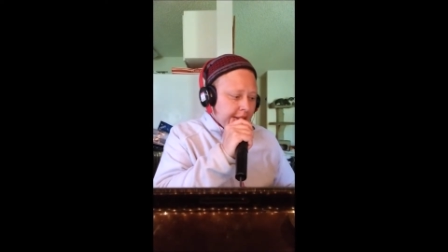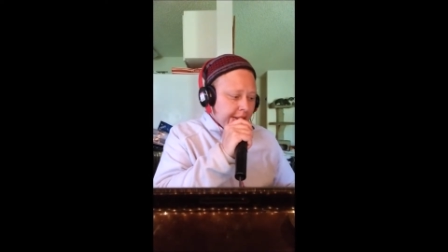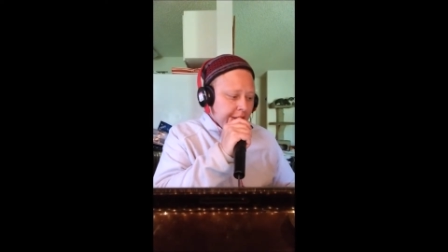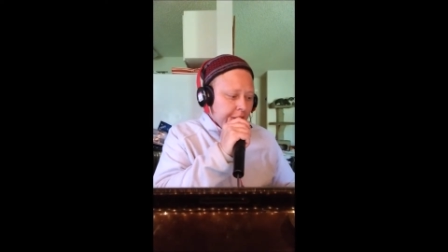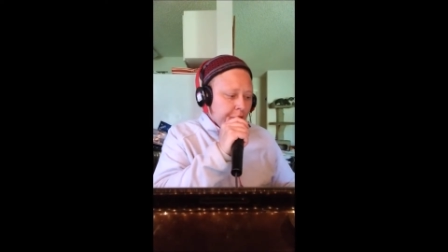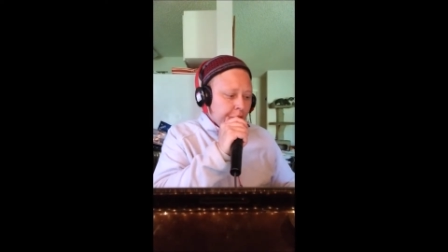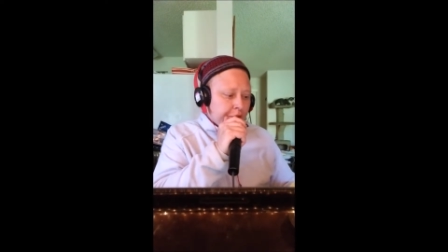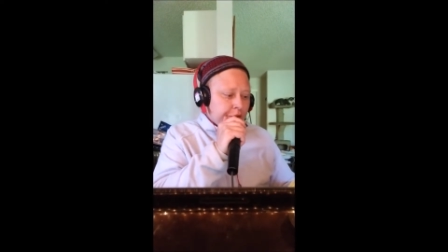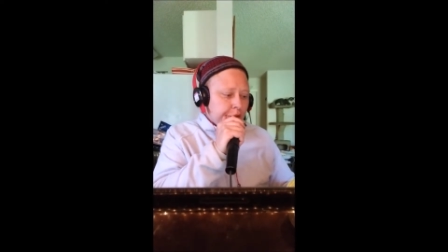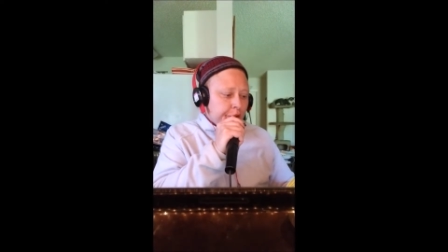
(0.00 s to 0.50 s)
The
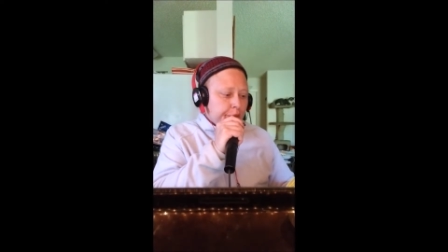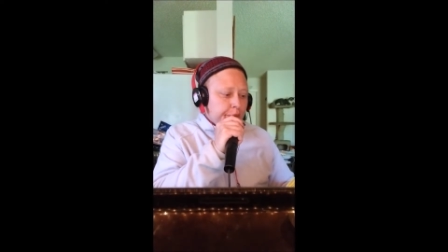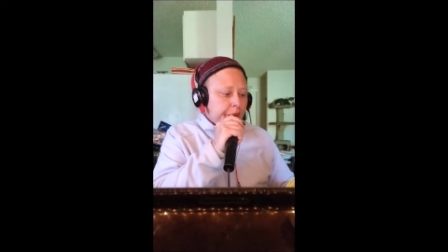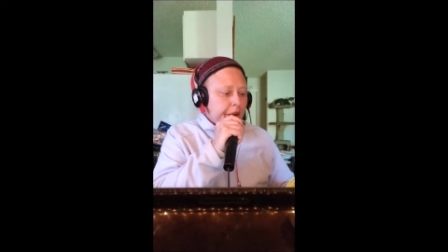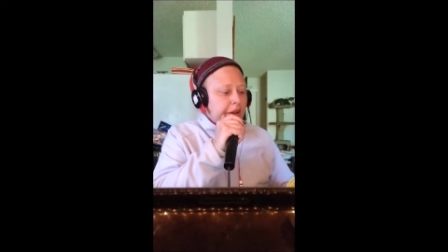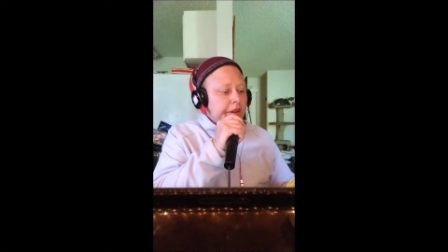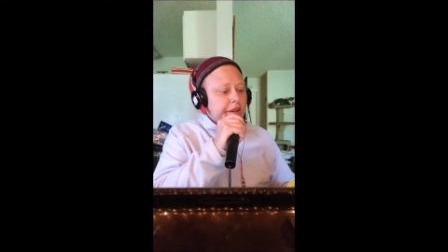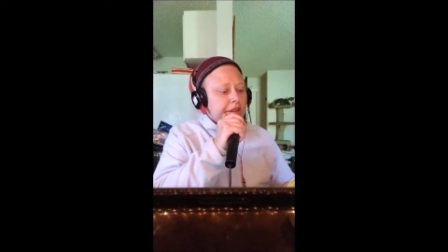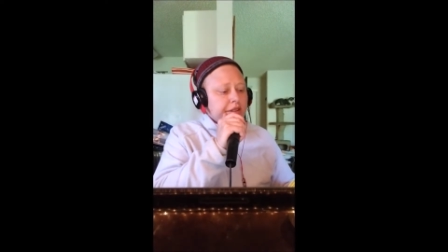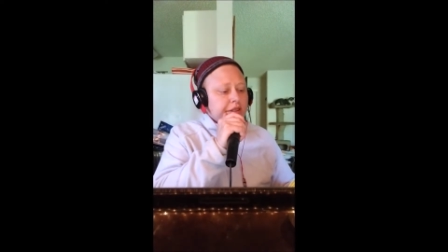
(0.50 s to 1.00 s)

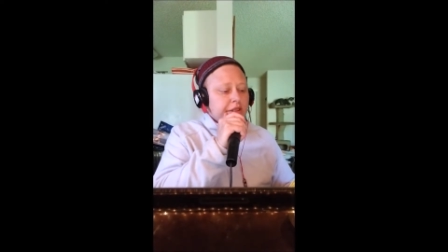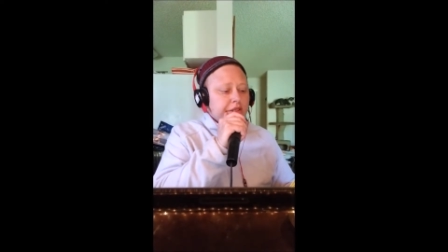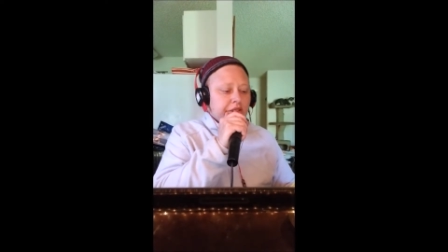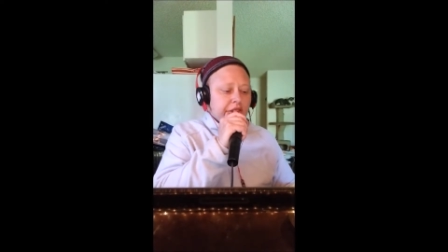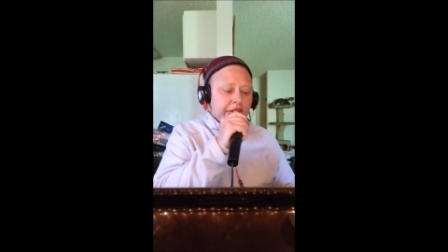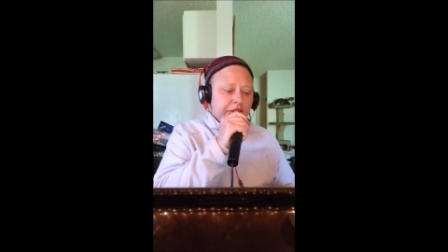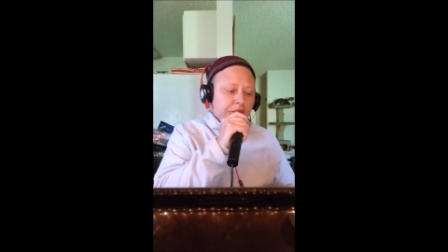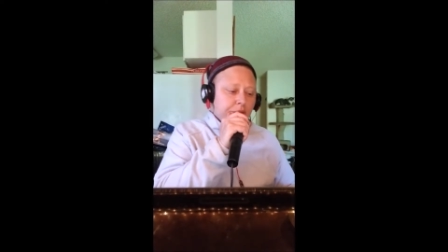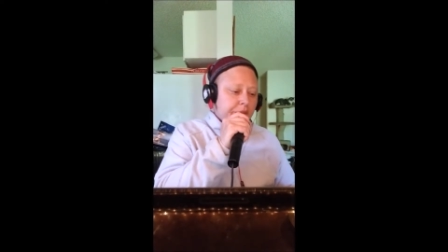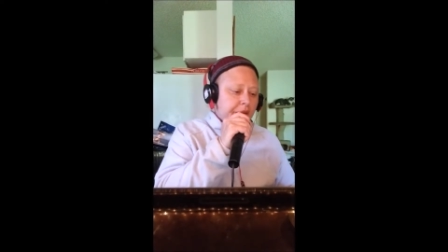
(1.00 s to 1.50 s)
overabundance of
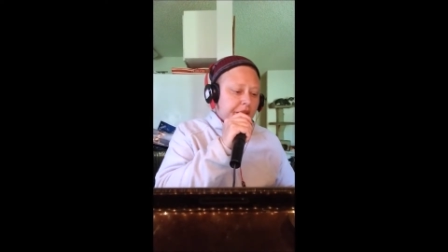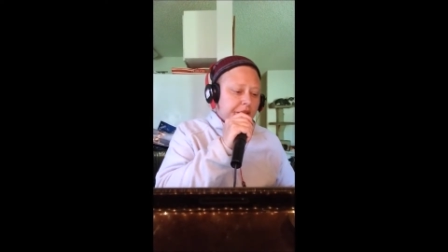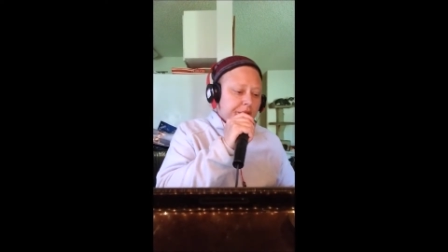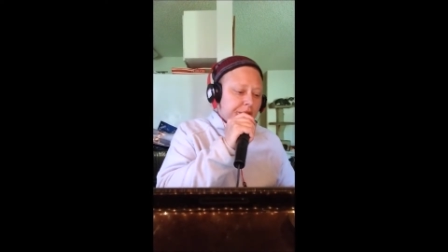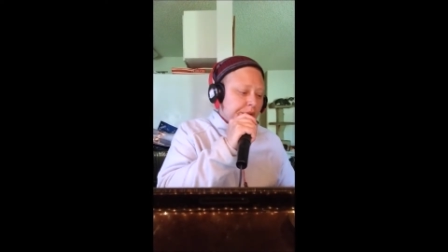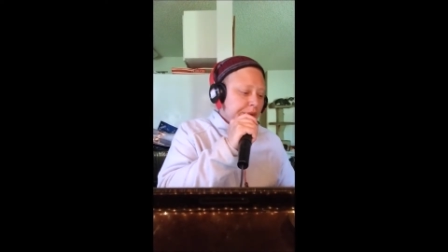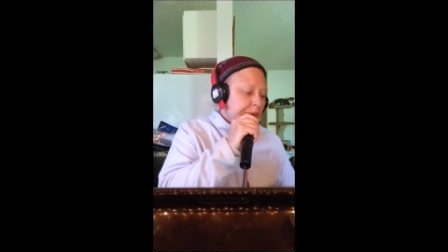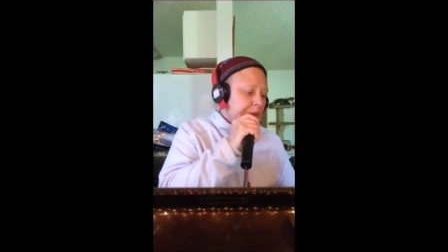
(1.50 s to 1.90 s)
information